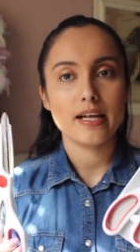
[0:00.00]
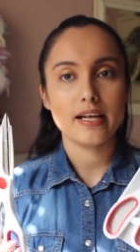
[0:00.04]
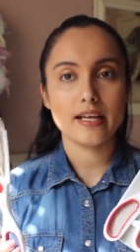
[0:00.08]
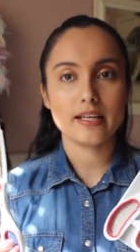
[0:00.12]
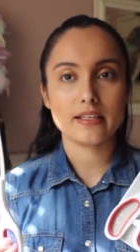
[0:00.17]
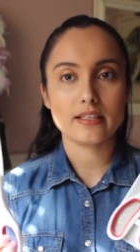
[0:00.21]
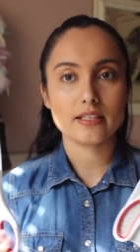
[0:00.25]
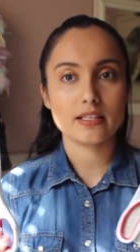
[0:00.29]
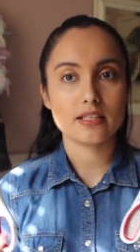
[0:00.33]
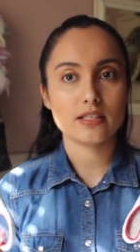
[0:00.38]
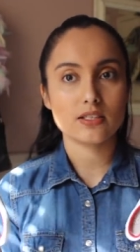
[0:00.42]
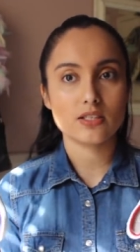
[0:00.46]

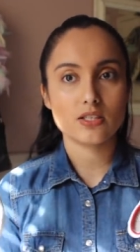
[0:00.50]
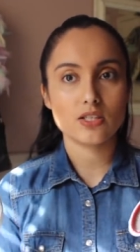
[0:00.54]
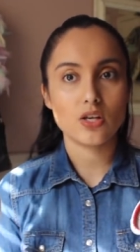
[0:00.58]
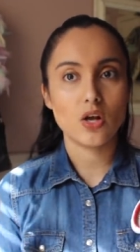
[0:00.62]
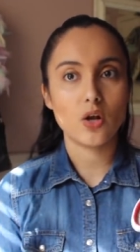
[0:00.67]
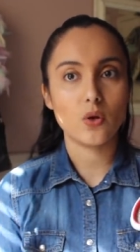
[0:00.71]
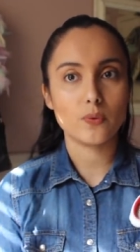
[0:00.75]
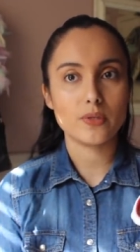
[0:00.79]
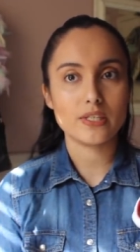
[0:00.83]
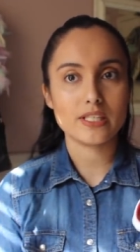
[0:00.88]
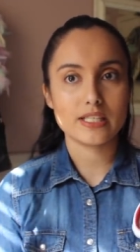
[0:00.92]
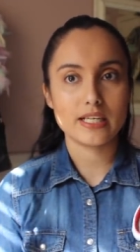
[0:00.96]
and it's
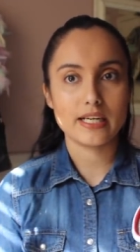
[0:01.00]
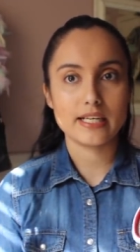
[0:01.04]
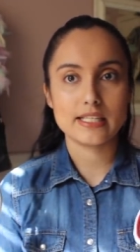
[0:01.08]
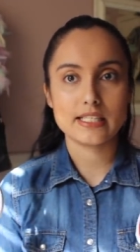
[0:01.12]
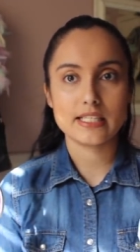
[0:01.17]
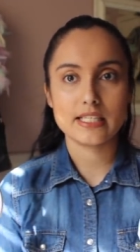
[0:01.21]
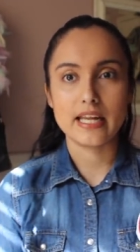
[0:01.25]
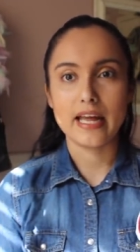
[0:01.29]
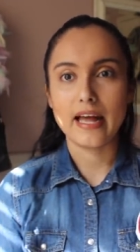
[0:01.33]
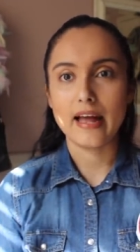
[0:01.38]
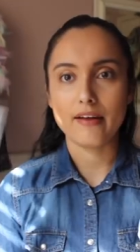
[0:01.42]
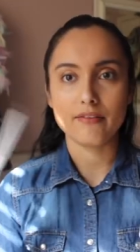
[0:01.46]
always
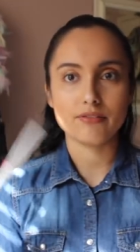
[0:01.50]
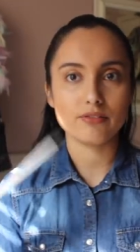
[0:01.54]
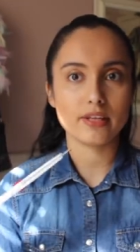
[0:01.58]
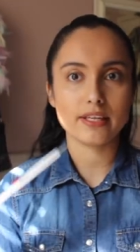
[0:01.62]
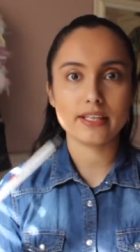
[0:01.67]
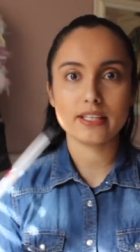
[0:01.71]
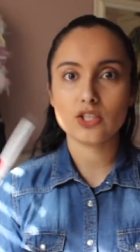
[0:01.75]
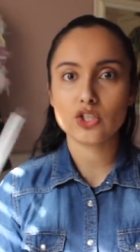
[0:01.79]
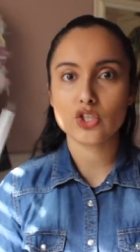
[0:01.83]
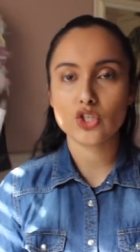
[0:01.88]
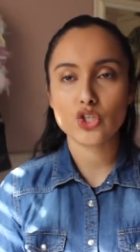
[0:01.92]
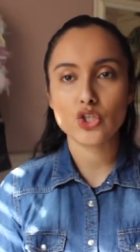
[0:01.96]
nice to have
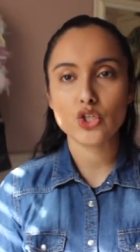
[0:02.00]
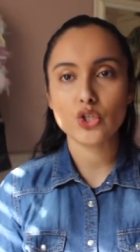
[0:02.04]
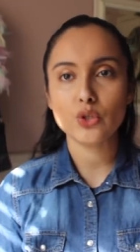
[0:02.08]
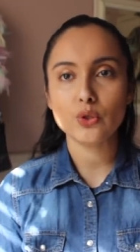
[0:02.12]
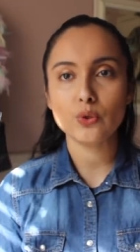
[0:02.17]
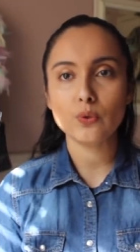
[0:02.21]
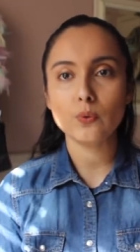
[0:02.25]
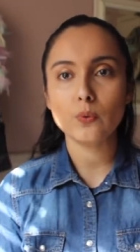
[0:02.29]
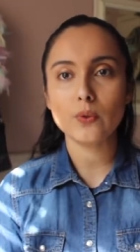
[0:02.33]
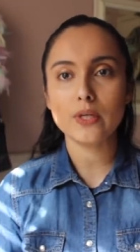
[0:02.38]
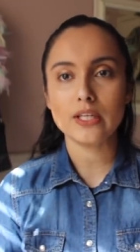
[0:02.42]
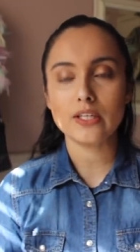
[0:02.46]
like
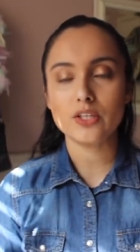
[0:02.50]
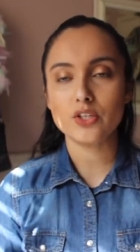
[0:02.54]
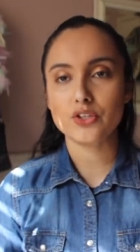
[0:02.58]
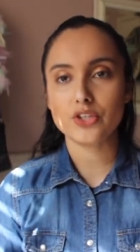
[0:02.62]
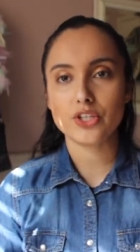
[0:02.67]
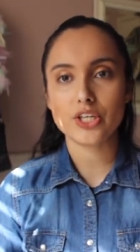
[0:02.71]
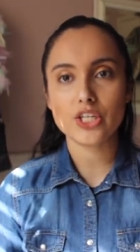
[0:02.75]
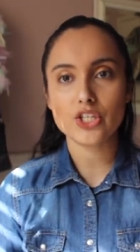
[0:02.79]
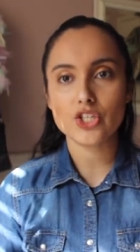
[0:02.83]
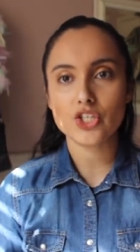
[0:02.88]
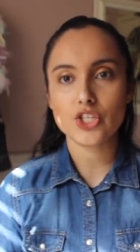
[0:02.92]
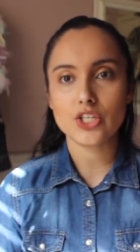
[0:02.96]
2 in your
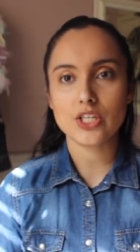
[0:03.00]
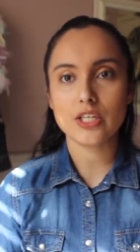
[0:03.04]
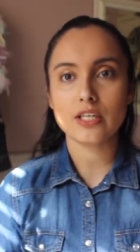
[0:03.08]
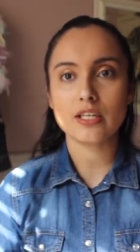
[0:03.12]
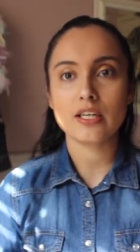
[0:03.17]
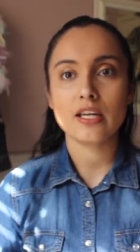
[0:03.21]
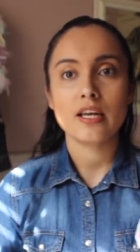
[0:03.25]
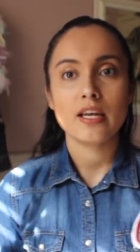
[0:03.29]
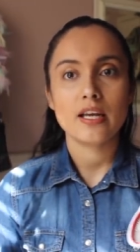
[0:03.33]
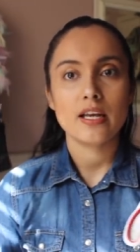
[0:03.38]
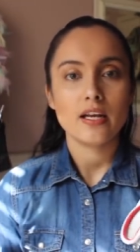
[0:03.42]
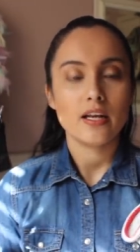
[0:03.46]

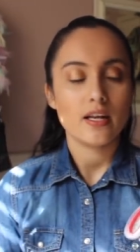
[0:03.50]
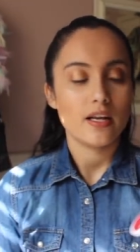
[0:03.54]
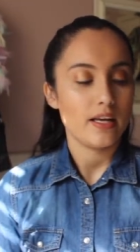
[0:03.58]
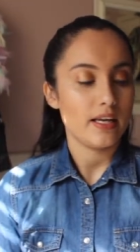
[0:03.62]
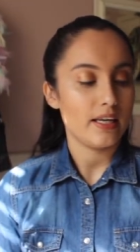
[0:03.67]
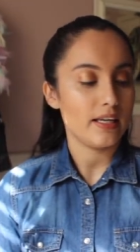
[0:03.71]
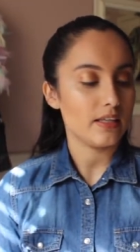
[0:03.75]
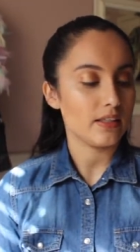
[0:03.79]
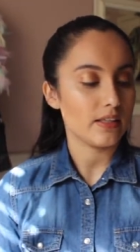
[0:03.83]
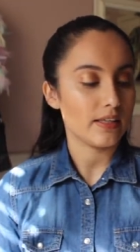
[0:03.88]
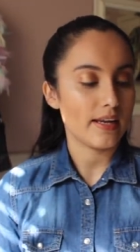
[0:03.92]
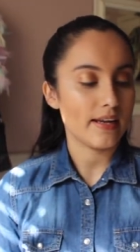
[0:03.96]
kitchen
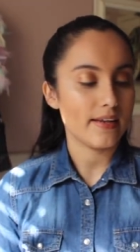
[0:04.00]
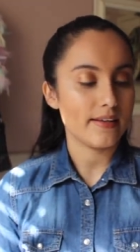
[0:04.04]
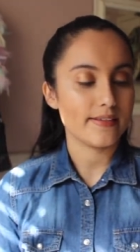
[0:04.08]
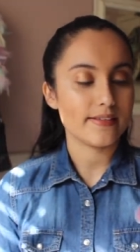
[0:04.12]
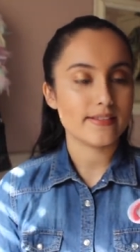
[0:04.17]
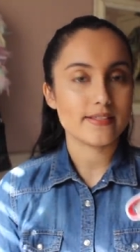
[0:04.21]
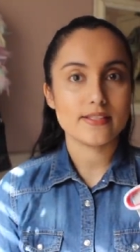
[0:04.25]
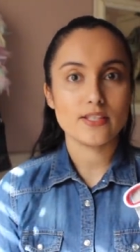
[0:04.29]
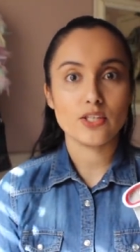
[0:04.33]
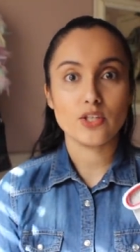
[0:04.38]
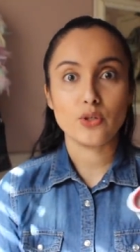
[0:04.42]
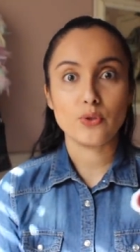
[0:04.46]
in
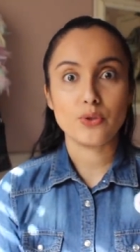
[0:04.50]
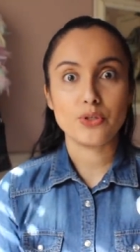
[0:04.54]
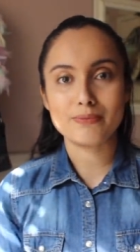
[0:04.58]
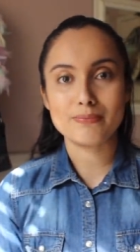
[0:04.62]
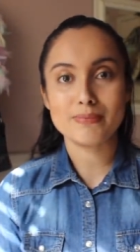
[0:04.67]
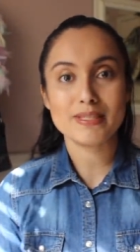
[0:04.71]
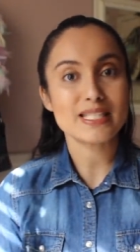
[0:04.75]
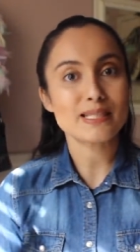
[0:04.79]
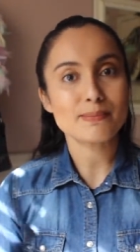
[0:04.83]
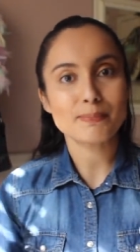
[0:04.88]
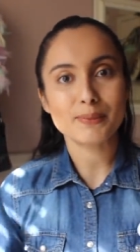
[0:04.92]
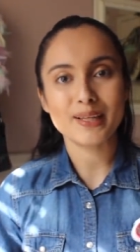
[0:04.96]
case, you know, you
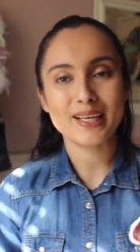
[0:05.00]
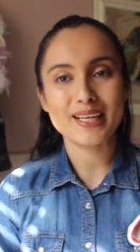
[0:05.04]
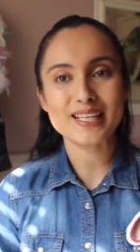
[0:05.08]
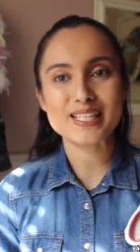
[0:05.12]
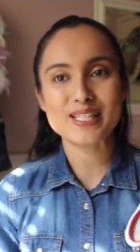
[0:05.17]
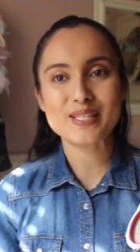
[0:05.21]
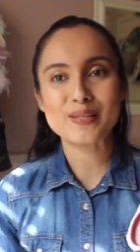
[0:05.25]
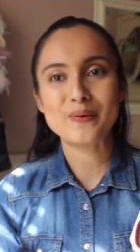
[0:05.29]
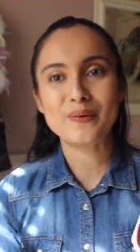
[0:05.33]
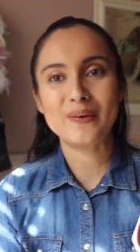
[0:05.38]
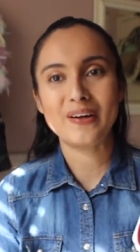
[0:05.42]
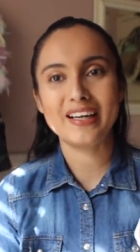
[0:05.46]

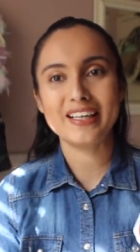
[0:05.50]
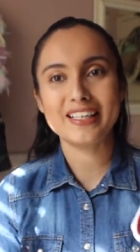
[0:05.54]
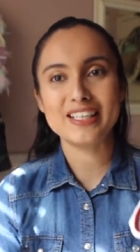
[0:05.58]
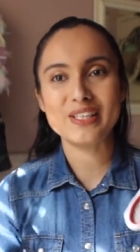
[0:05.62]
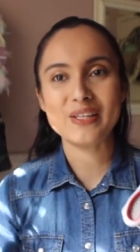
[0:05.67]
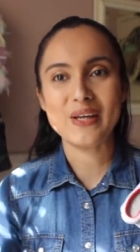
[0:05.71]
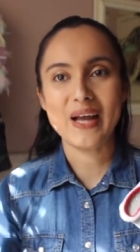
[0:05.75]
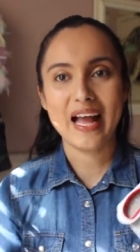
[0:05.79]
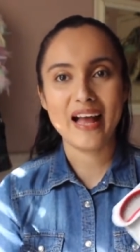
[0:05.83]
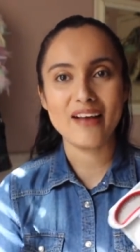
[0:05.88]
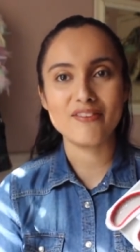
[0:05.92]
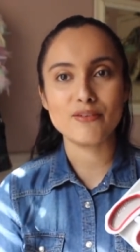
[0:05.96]
misplace one,
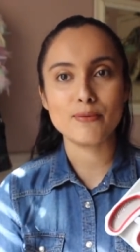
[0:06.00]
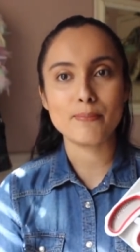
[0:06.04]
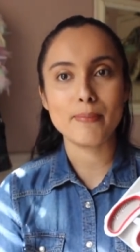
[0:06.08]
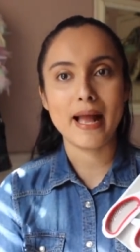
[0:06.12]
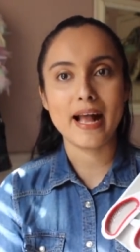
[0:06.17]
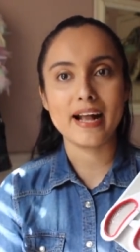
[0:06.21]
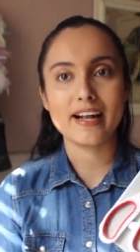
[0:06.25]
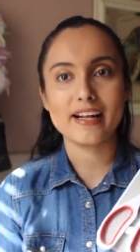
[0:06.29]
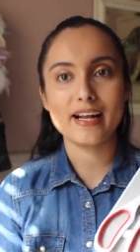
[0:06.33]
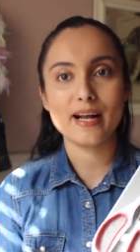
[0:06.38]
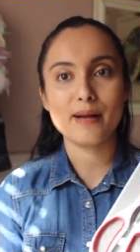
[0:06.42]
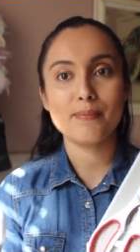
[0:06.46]
you have a
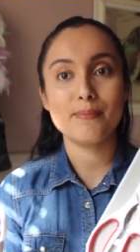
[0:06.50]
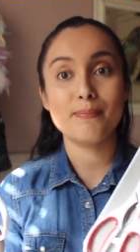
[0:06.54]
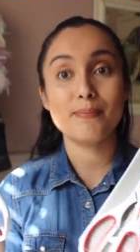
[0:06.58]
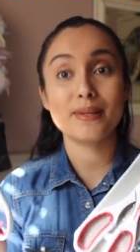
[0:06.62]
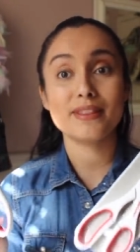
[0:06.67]
backup.